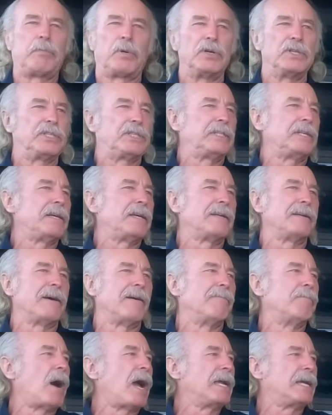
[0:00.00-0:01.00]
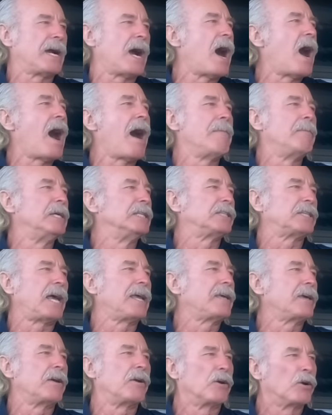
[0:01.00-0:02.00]
percent of my comments
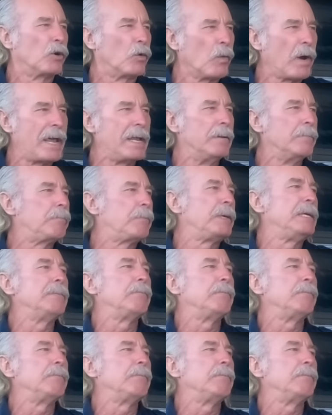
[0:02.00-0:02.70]
I get are great.